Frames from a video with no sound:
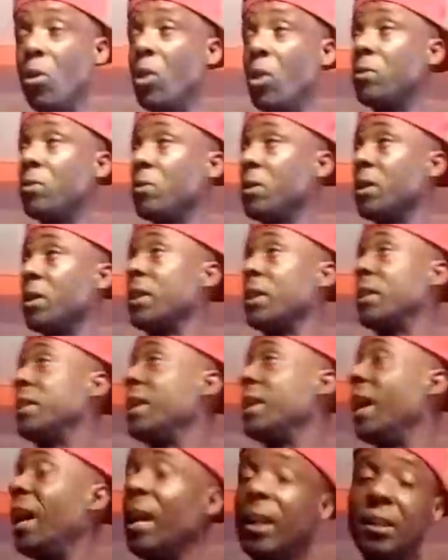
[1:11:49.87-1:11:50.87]
what?
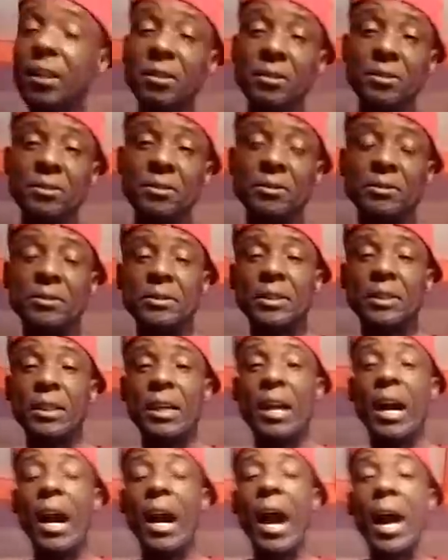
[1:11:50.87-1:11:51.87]
Girl,
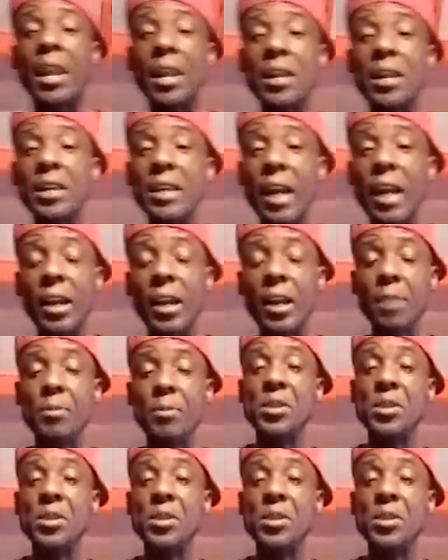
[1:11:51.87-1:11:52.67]
all of the girl them.